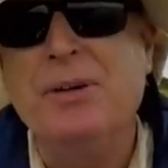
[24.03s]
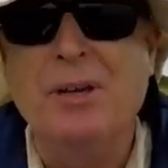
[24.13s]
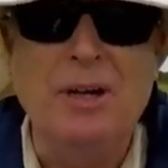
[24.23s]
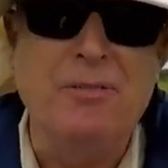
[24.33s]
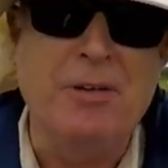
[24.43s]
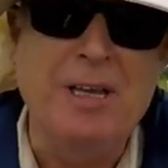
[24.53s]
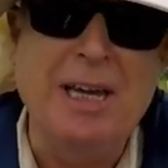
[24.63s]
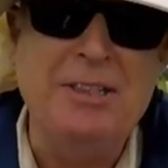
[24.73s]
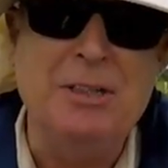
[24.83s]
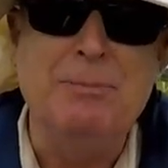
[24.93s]
you're going to
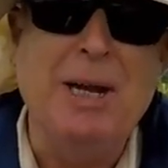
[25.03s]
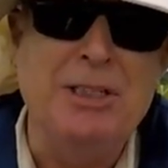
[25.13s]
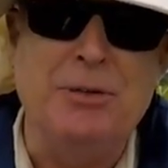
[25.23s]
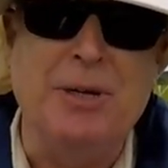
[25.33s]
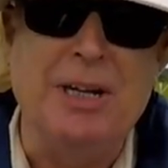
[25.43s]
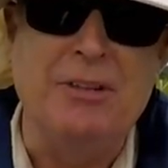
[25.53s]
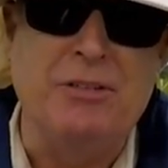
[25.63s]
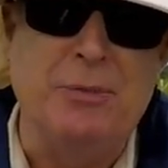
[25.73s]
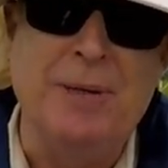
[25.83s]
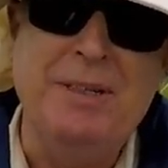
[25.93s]
forget your measuring
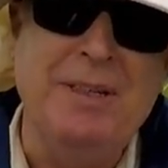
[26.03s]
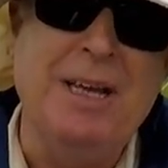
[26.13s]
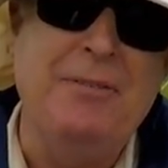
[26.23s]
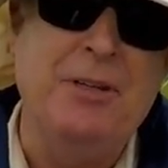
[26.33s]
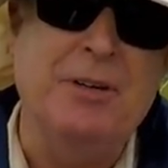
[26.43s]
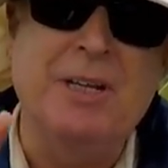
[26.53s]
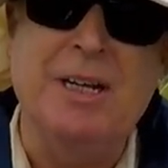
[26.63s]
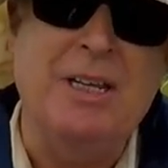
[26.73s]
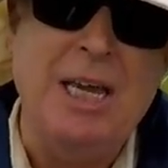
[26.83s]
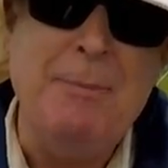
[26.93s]
instrument, and if you're going
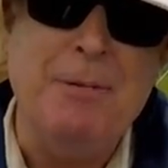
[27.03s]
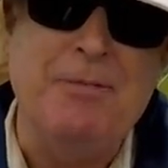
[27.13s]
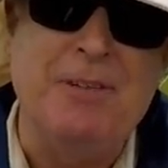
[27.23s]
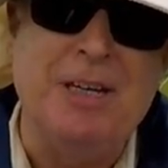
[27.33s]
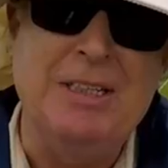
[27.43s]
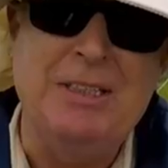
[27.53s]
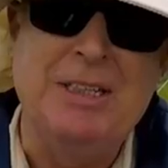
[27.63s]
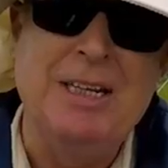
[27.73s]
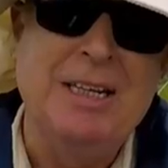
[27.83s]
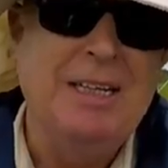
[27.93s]
to keep a fish,
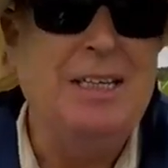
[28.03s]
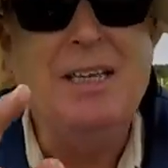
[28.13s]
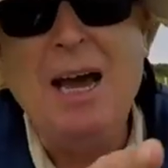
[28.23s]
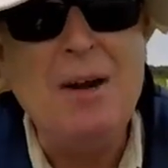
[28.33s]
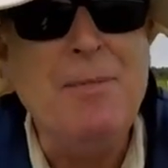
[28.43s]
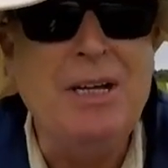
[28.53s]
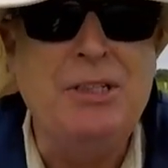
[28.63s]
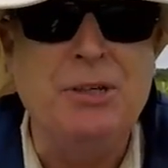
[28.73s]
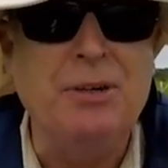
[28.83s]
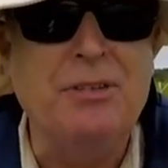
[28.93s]
you got to make
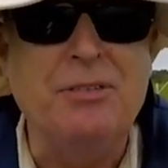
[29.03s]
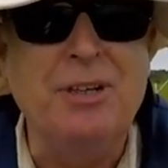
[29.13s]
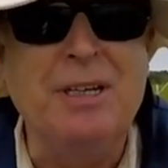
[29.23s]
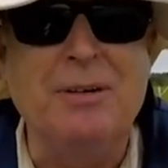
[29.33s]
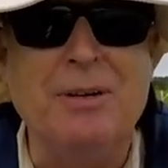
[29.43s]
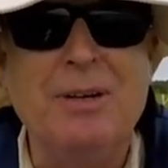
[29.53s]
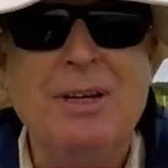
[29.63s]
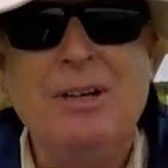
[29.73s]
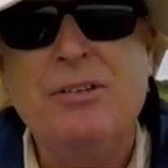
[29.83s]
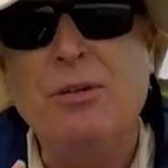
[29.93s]
sure it's legal.
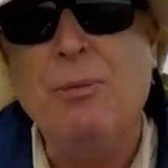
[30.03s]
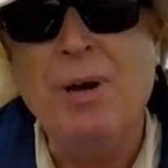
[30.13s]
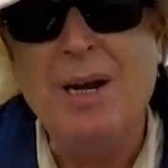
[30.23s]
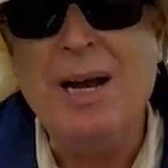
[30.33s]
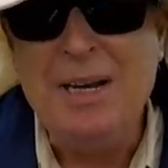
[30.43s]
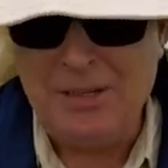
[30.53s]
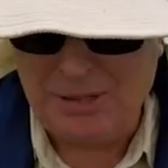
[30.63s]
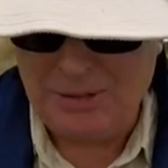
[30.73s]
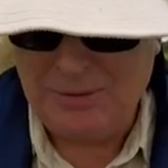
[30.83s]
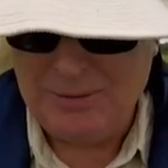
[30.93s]
So what I
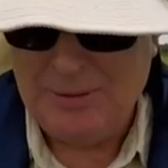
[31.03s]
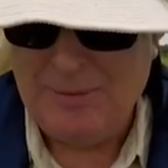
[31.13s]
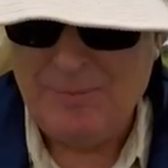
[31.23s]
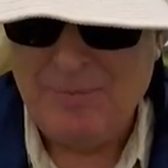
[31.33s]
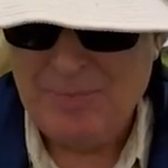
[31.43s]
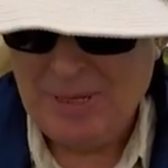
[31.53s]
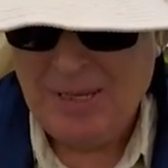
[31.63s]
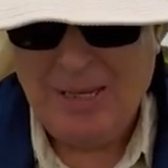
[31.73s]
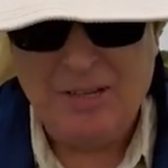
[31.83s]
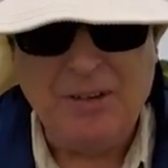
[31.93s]
do
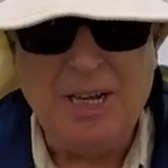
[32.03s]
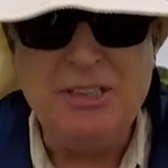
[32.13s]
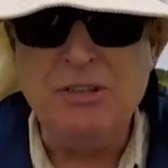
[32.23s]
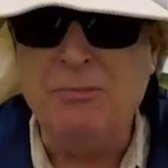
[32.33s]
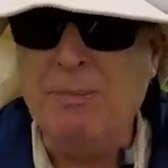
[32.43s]
is I just